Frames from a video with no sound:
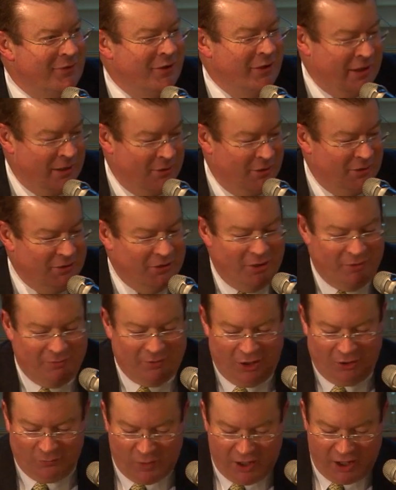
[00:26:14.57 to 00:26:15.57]
Right,
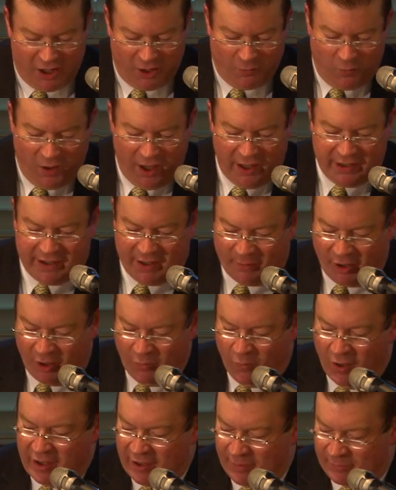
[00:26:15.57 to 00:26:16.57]
I'll
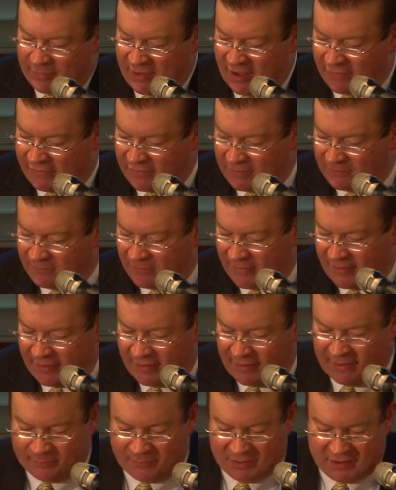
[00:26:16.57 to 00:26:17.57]
wind up now
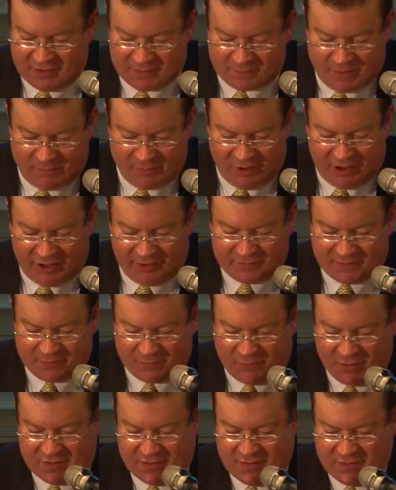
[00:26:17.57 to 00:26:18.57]
then, because we might have some
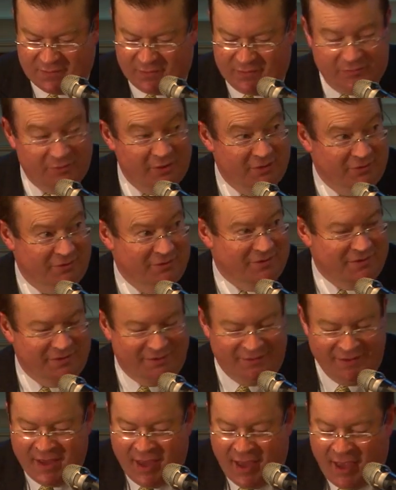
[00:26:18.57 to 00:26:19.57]
questions, we might not too.